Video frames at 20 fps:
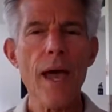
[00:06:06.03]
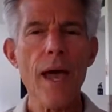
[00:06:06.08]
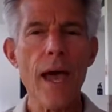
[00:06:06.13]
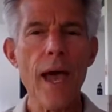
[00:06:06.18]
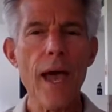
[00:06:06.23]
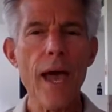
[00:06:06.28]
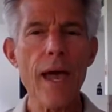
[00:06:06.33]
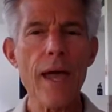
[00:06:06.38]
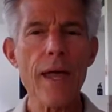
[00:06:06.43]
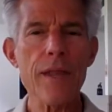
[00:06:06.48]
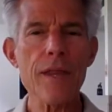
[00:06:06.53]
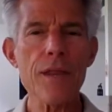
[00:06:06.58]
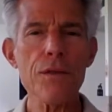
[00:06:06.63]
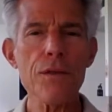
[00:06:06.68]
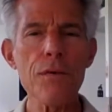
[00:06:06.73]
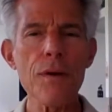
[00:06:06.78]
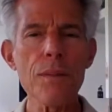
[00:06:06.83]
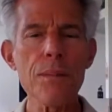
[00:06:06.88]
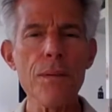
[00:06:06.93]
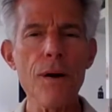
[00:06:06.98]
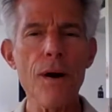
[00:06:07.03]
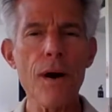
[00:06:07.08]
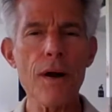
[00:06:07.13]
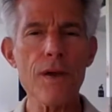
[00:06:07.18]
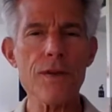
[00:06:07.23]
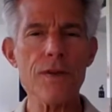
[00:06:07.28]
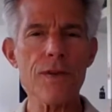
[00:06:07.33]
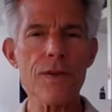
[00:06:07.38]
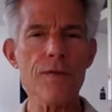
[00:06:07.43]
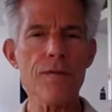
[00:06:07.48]
And the three
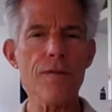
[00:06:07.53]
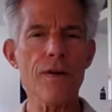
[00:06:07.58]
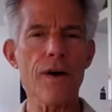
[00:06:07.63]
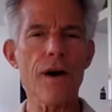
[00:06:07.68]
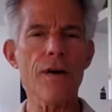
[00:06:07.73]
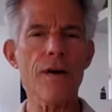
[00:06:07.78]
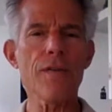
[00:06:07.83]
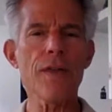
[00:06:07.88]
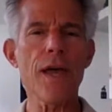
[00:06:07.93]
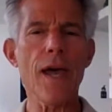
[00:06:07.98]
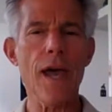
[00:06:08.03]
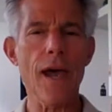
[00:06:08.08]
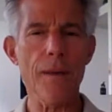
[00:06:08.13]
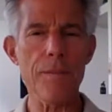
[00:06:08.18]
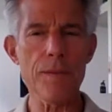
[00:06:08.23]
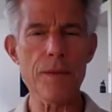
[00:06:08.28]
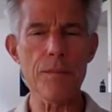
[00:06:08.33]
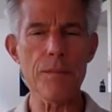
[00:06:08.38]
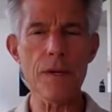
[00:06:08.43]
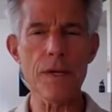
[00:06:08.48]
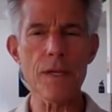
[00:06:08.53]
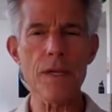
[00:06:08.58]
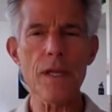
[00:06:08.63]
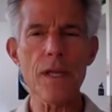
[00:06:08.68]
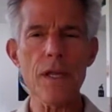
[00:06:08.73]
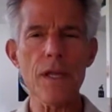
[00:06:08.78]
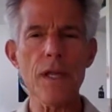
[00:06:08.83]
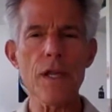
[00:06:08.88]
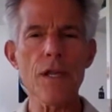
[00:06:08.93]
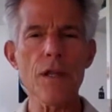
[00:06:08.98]
parts involve the abdomen,
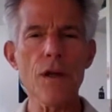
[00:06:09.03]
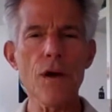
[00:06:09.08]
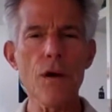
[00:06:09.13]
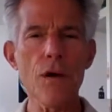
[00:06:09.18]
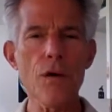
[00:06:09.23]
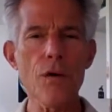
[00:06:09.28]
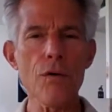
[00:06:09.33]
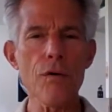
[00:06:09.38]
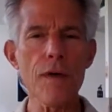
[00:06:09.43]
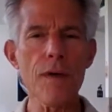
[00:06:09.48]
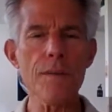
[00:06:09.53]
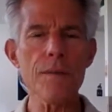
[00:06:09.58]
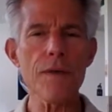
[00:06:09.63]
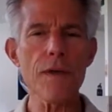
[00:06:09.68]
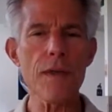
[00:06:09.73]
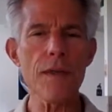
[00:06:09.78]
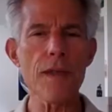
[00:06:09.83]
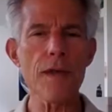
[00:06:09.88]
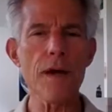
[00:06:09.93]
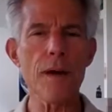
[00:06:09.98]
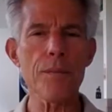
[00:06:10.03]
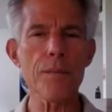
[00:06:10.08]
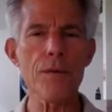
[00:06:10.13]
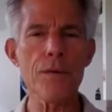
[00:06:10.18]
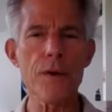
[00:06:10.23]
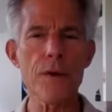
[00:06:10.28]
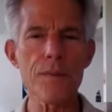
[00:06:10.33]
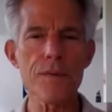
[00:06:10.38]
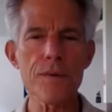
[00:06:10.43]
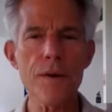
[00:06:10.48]
the lower ribs, and the upper
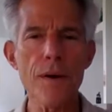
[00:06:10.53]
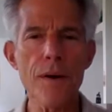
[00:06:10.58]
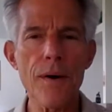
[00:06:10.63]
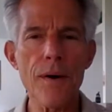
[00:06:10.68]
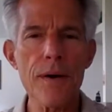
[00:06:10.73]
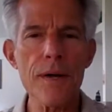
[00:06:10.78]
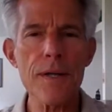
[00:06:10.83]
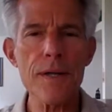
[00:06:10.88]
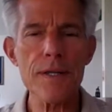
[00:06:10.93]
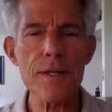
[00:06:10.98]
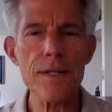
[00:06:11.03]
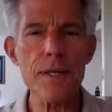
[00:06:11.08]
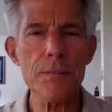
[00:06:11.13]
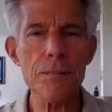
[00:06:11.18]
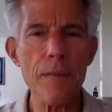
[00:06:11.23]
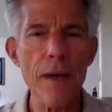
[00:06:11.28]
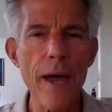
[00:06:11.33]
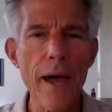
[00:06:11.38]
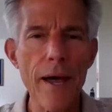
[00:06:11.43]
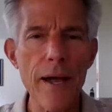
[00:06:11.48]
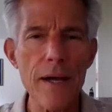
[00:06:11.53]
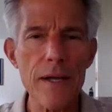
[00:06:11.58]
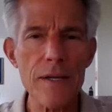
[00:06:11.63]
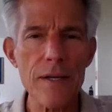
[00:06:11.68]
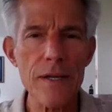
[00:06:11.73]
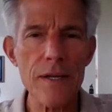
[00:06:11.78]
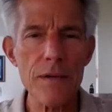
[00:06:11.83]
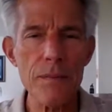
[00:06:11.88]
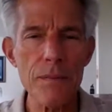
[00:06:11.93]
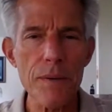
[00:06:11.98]
ribs. So I'm going to sit back a
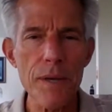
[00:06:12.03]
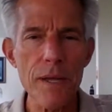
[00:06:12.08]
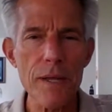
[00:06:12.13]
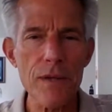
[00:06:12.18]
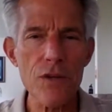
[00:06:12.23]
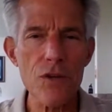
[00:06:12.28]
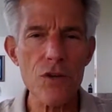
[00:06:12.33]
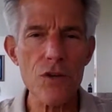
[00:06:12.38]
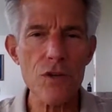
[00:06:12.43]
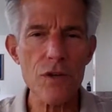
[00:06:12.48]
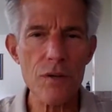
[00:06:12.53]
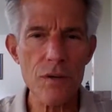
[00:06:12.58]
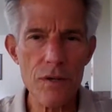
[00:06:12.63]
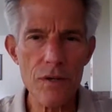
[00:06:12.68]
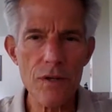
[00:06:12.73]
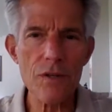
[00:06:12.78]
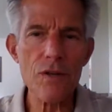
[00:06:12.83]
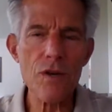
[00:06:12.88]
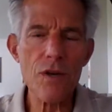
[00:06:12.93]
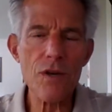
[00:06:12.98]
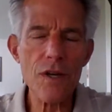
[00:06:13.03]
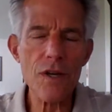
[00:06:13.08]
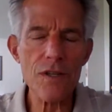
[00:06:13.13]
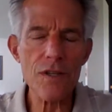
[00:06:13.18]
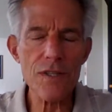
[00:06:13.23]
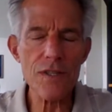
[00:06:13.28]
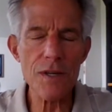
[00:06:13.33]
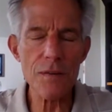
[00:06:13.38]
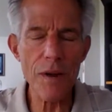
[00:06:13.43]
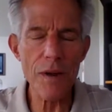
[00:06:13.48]
little bit to show you can
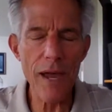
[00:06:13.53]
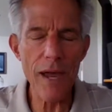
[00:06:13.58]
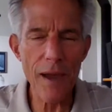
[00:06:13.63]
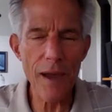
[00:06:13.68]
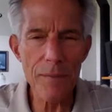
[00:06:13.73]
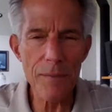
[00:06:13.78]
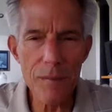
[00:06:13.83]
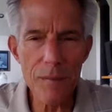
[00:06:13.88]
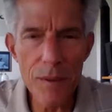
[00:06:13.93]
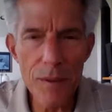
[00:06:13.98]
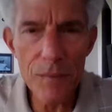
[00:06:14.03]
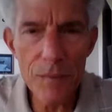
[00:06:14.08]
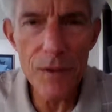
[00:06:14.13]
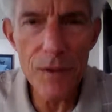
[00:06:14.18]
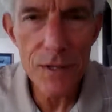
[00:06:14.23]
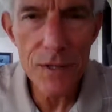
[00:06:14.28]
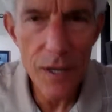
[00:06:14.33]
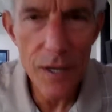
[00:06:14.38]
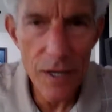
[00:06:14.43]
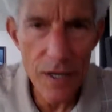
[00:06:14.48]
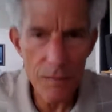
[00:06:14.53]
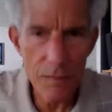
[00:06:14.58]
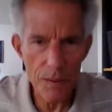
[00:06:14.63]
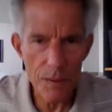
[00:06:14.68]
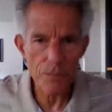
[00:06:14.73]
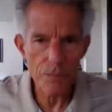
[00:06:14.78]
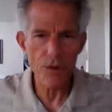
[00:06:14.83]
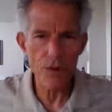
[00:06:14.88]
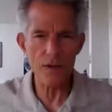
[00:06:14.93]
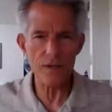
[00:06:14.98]
see my abdomen because I'm going to be
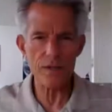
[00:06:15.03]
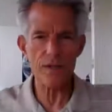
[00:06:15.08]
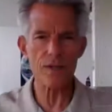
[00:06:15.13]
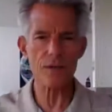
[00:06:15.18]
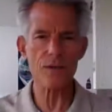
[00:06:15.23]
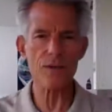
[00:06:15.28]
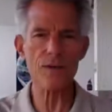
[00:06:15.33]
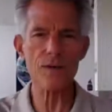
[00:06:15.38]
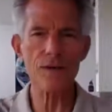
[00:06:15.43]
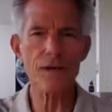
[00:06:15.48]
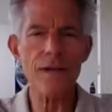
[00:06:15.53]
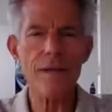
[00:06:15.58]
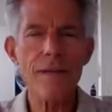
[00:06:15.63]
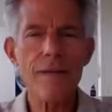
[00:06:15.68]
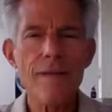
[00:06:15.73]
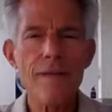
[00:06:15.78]
pointing to it.